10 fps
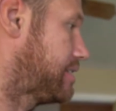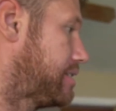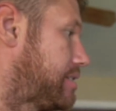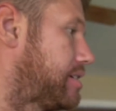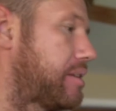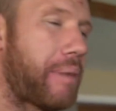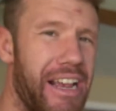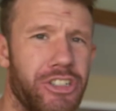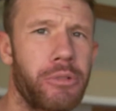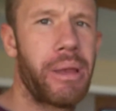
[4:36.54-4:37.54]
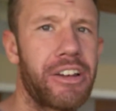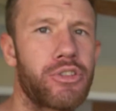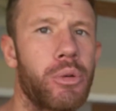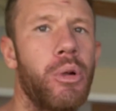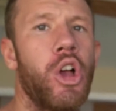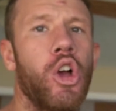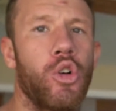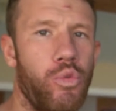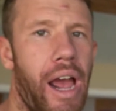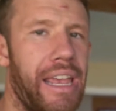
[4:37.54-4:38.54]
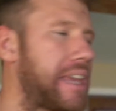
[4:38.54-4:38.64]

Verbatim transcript: to, to the master bedroom right